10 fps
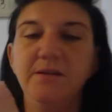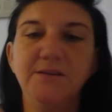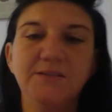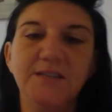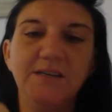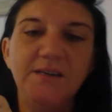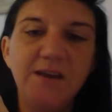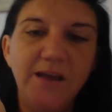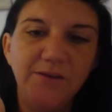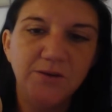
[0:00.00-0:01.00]
There's
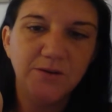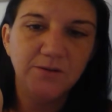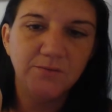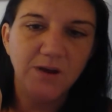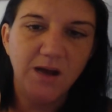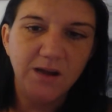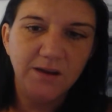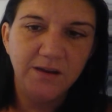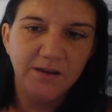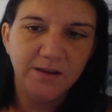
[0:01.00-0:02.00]
another
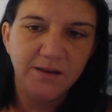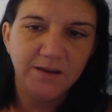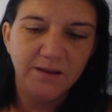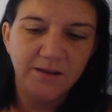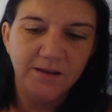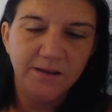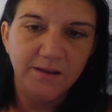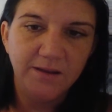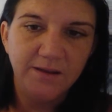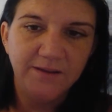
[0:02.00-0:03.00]
rock
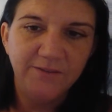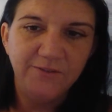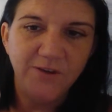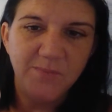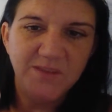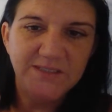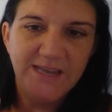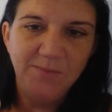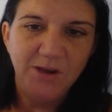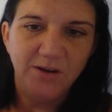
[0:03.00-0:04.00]
from the
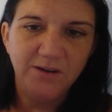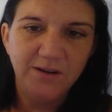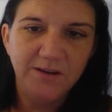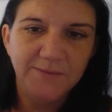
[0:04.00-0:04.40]
same yard.